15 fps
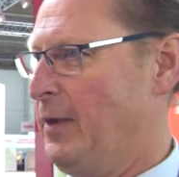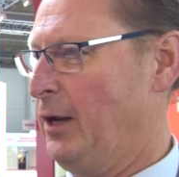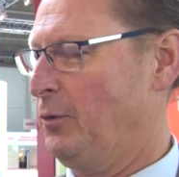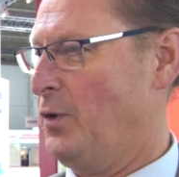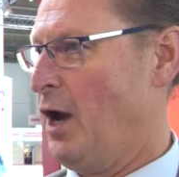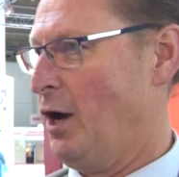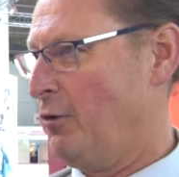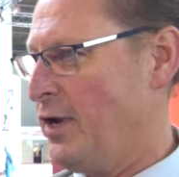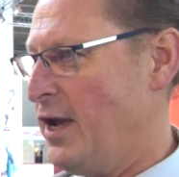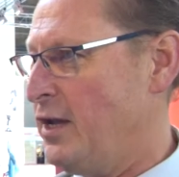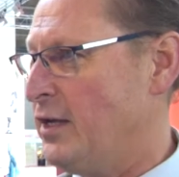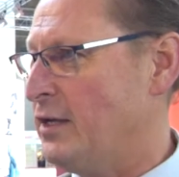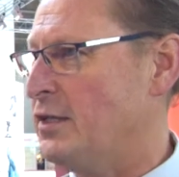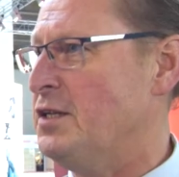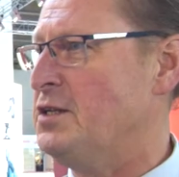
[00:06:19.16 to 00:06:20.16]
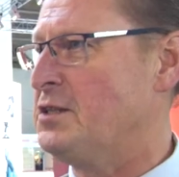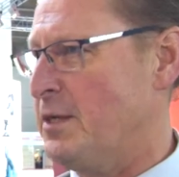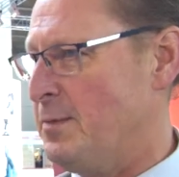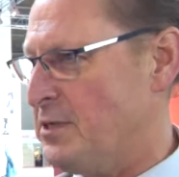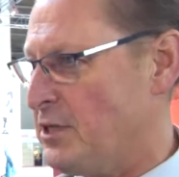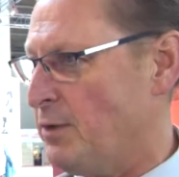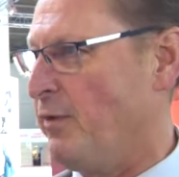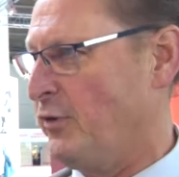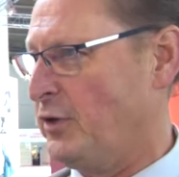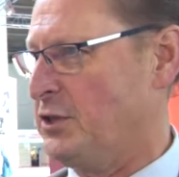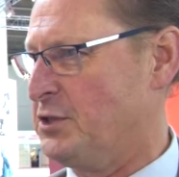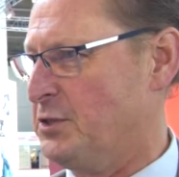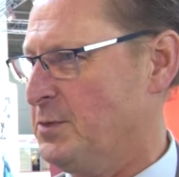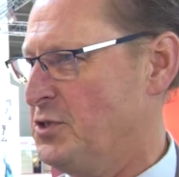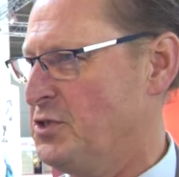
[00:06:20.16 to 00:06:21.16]
that we are creating, the intimacy with
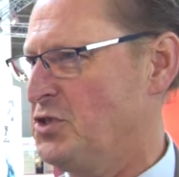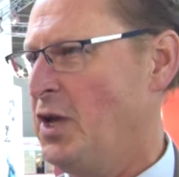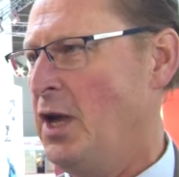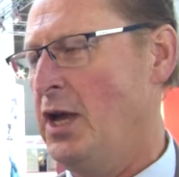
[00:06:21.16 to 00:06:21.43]
customers,